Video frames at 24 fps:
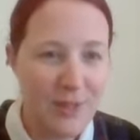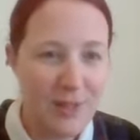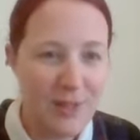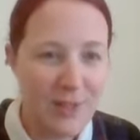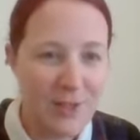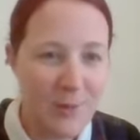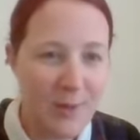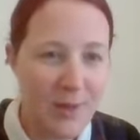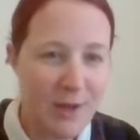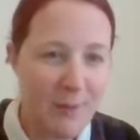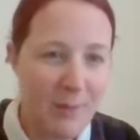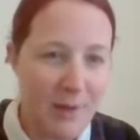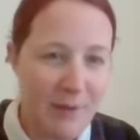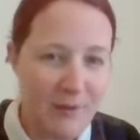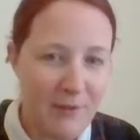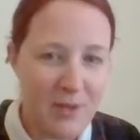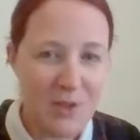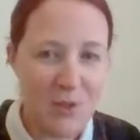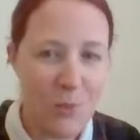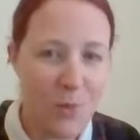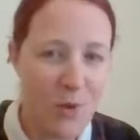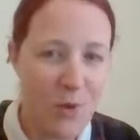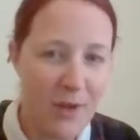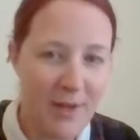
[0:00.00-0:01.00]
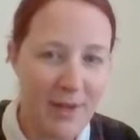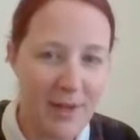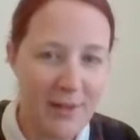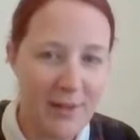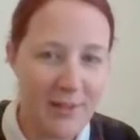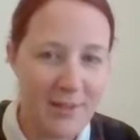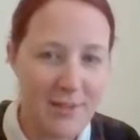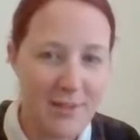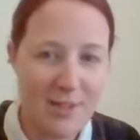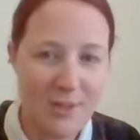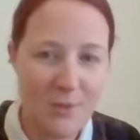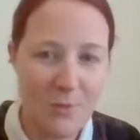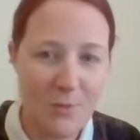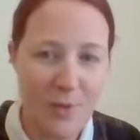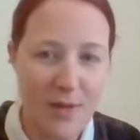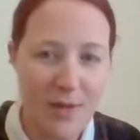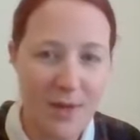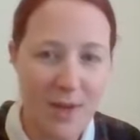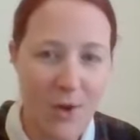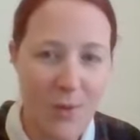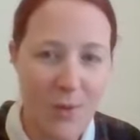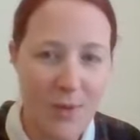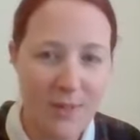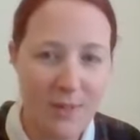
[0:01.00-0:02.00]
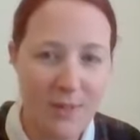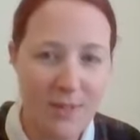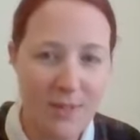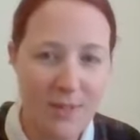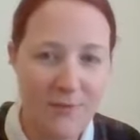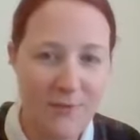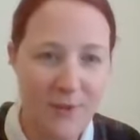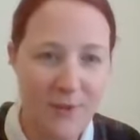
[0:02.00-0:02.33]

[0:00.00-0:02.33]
So we had a bit of a SWOT analysis and went out and,